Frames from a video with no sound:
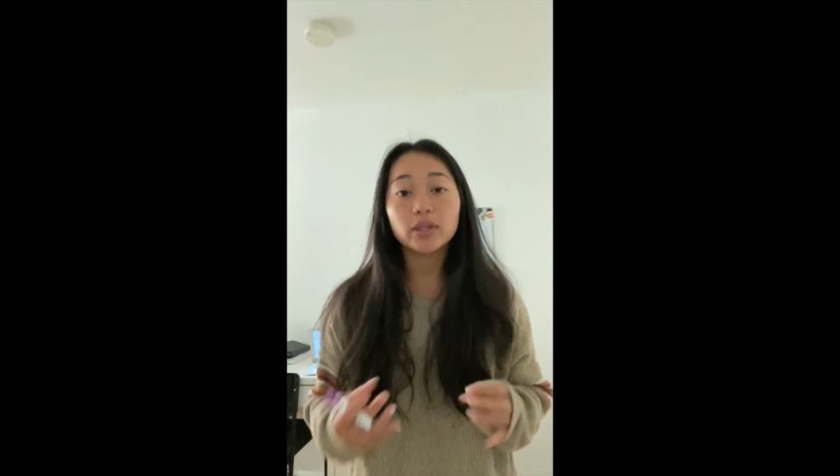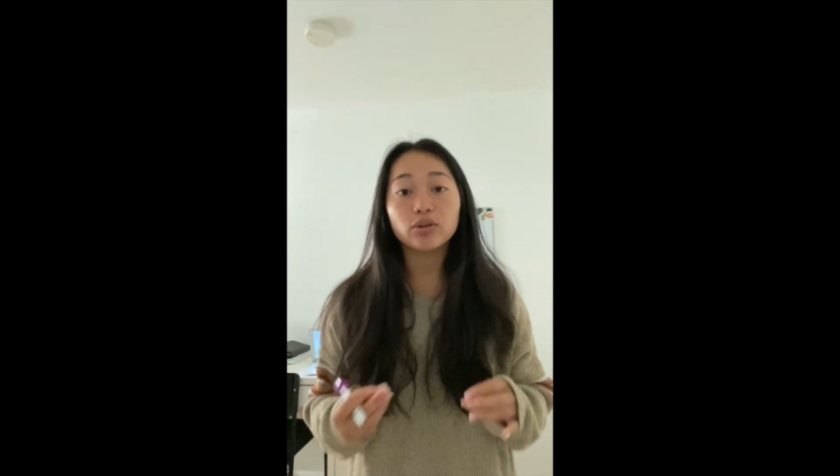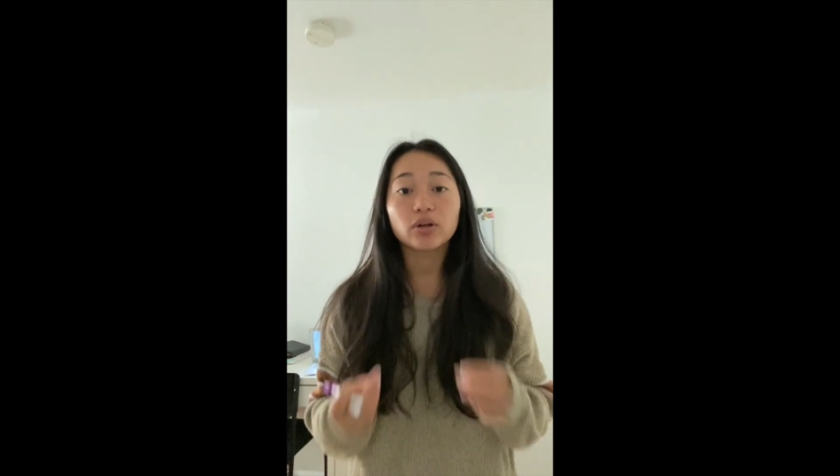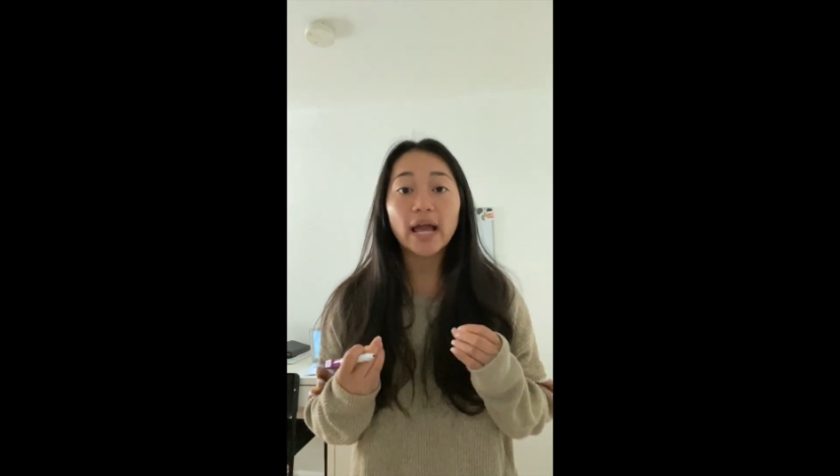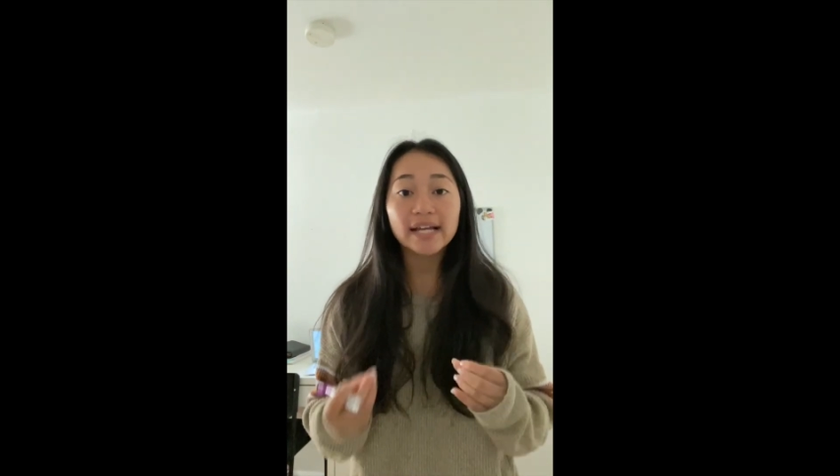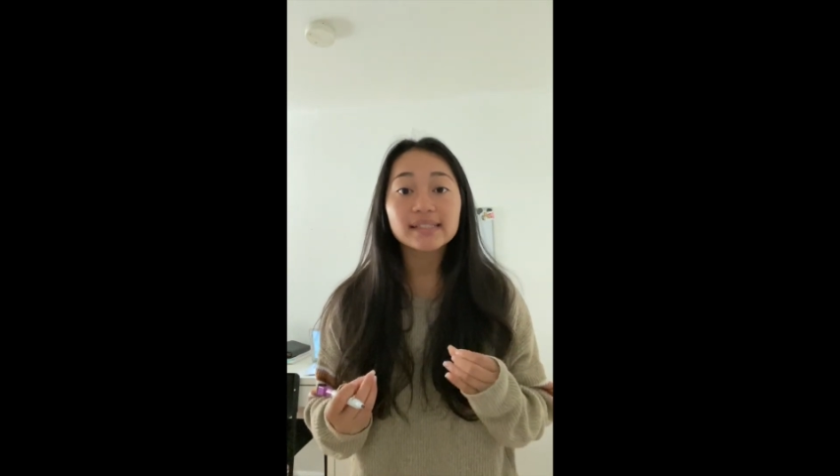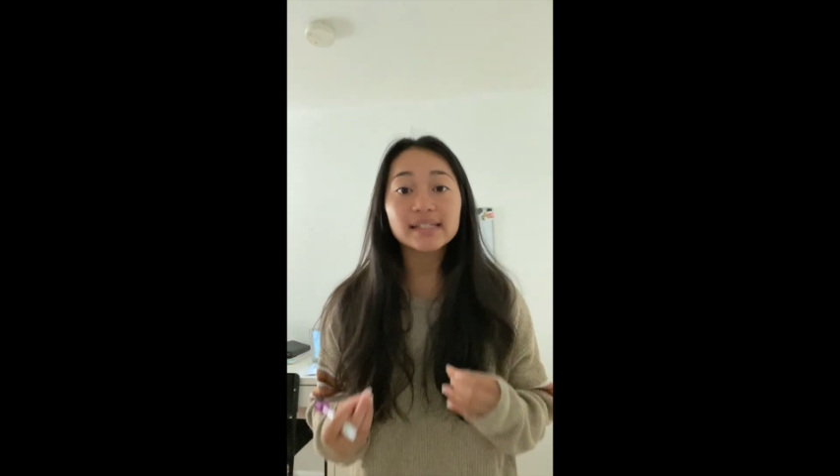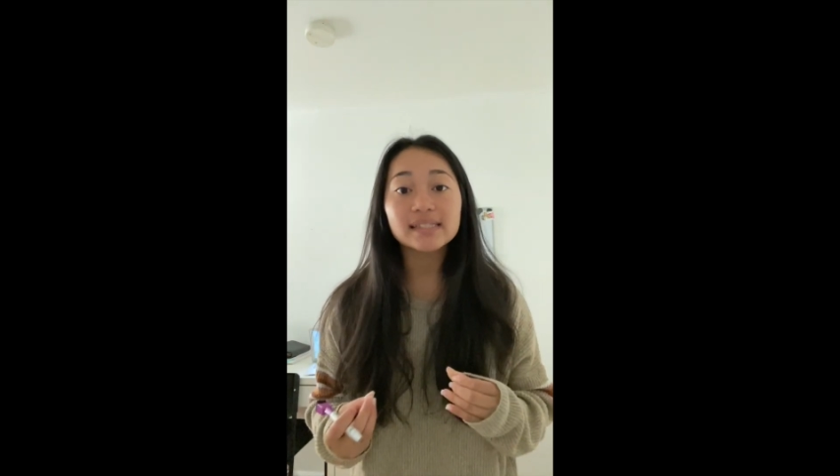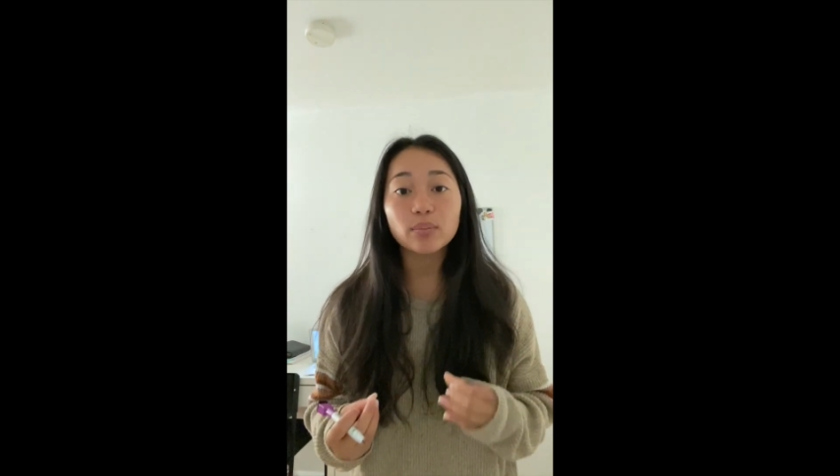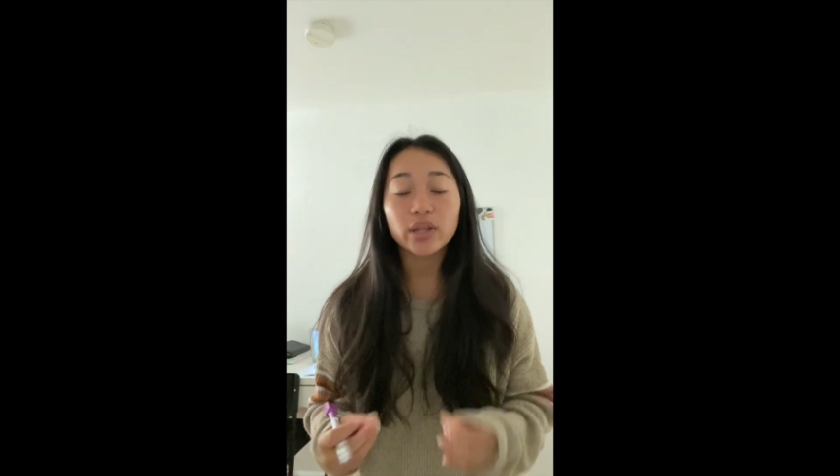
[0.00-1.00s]
you're asking
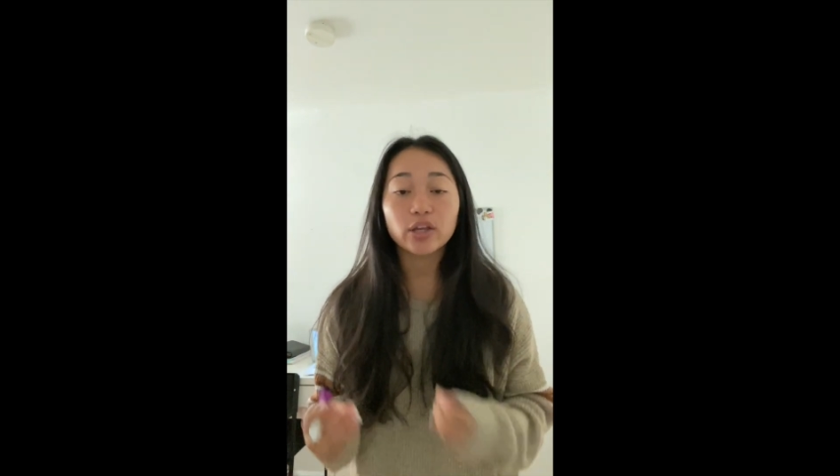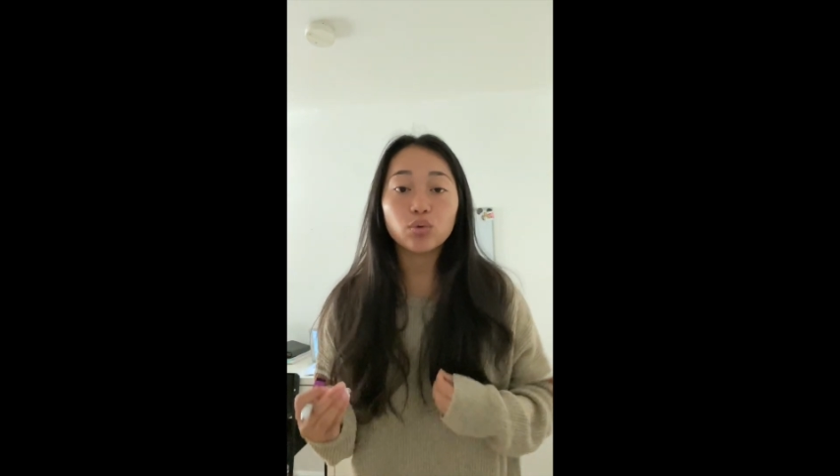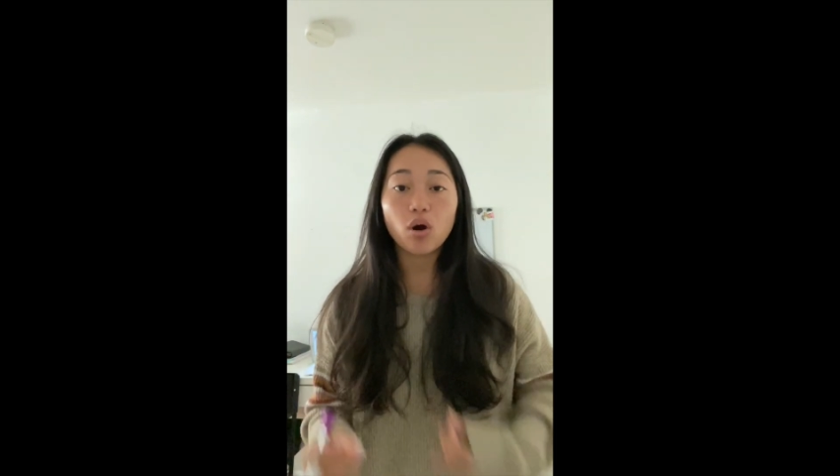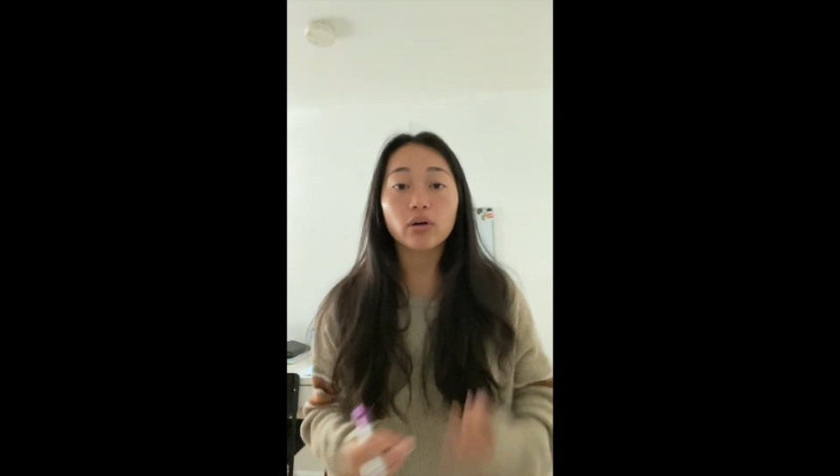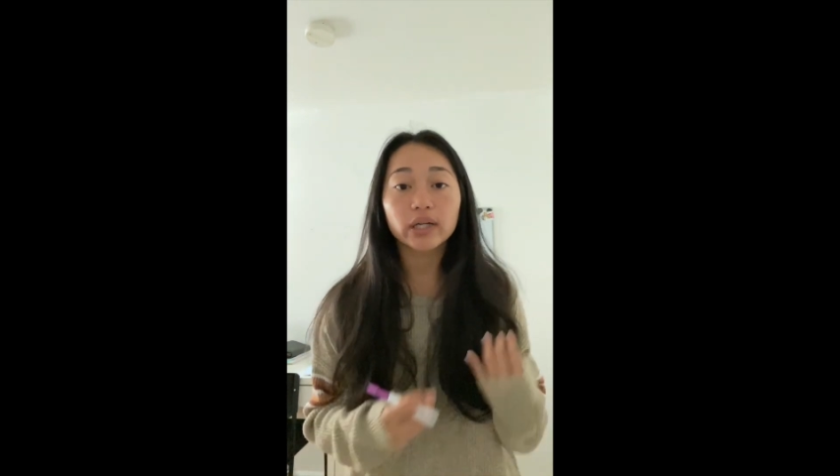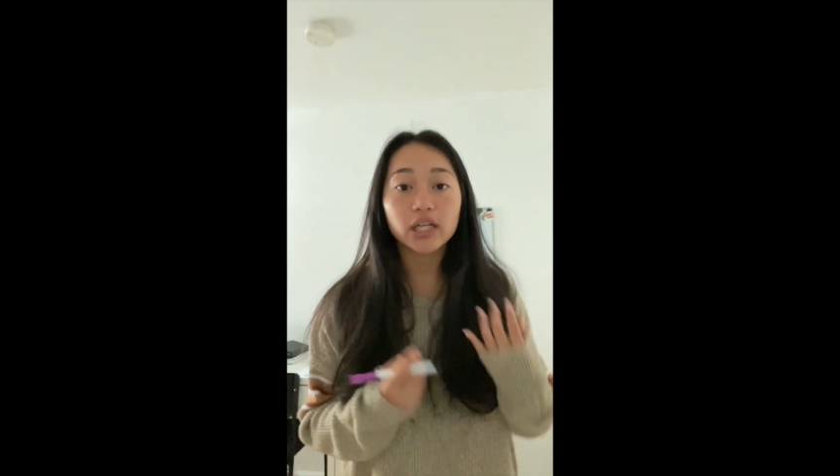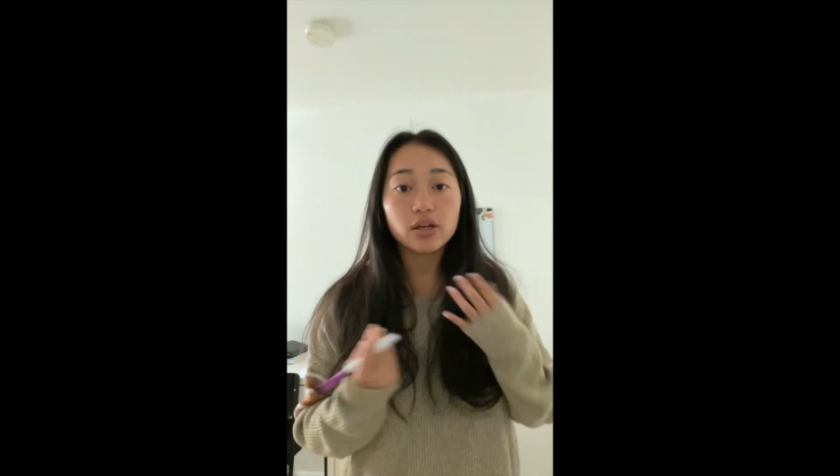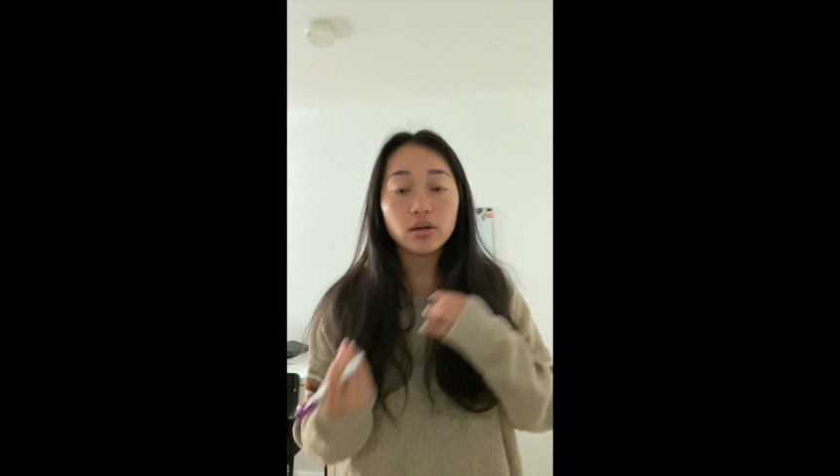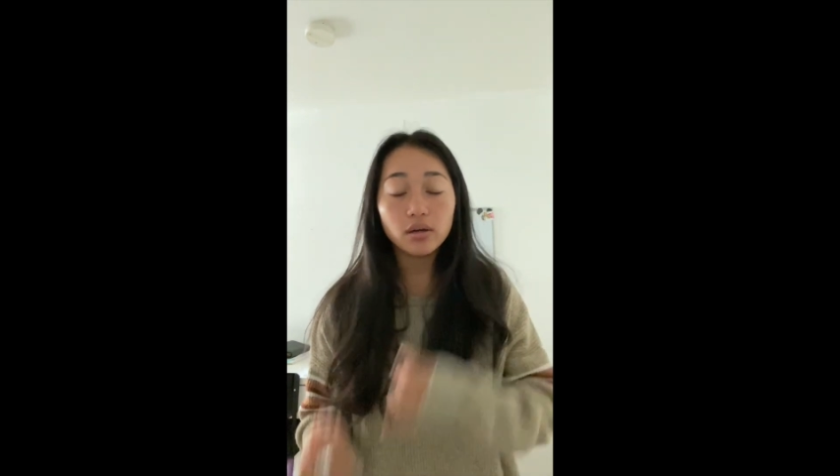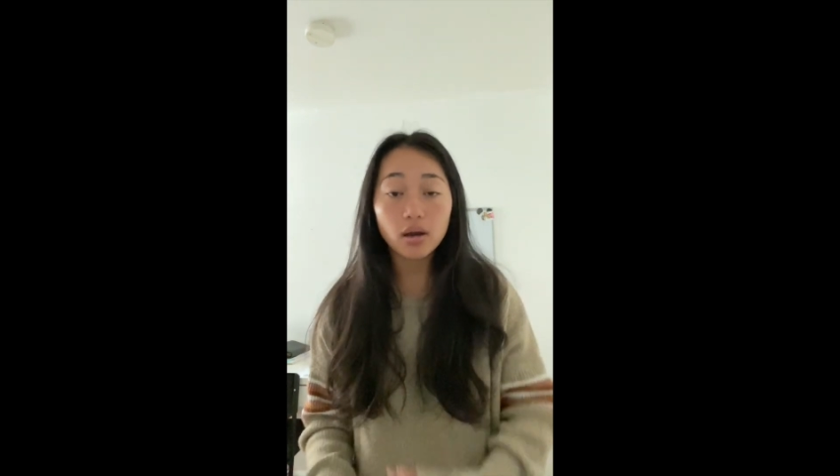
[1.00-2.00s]
someone that you already
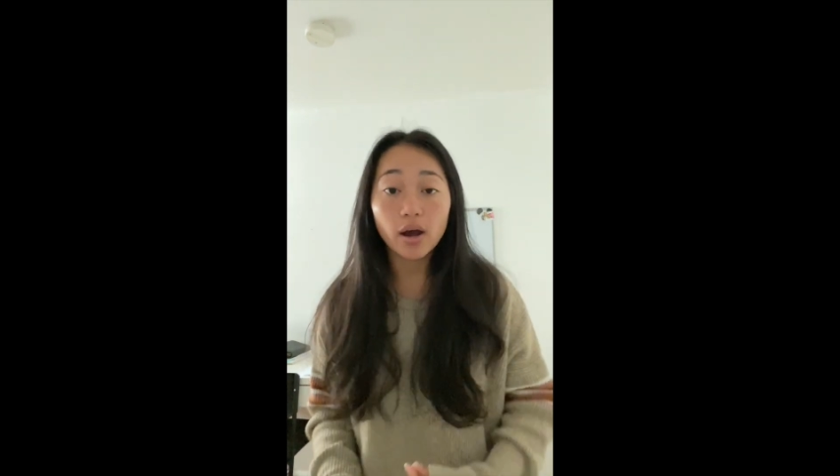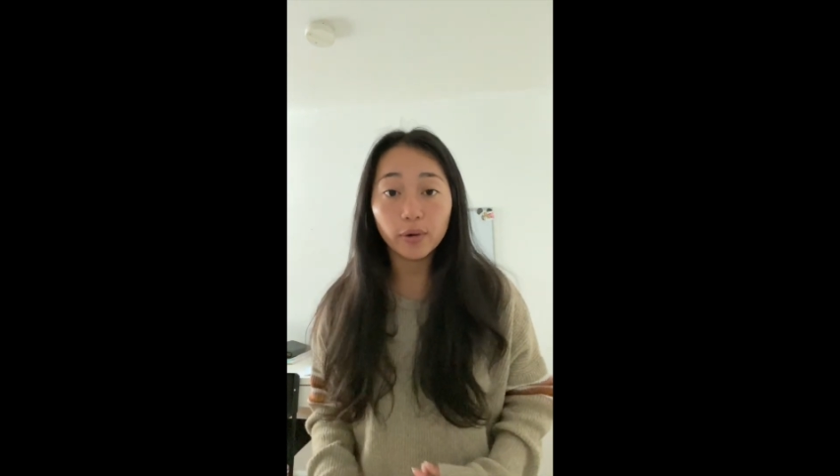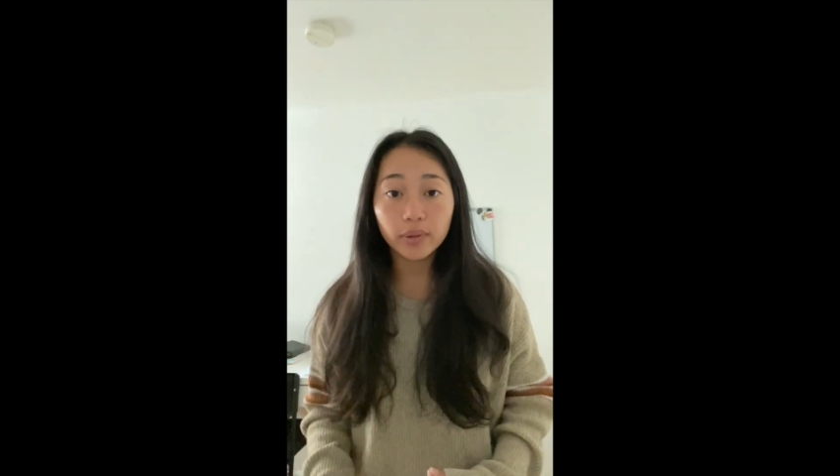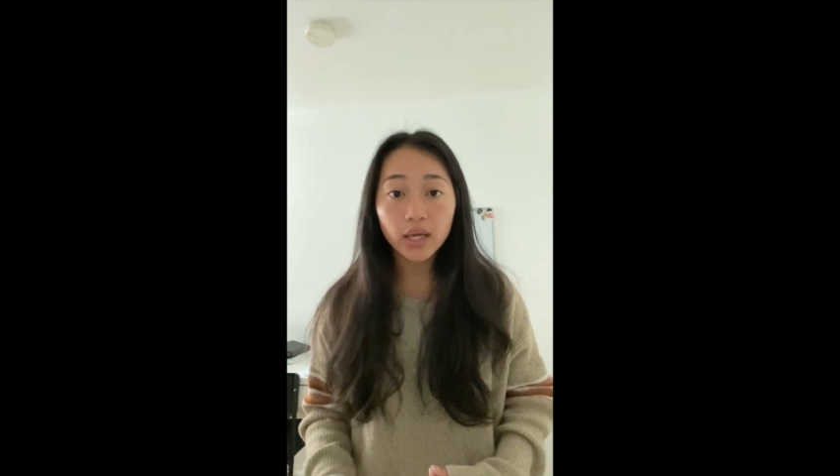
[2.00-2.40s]
know.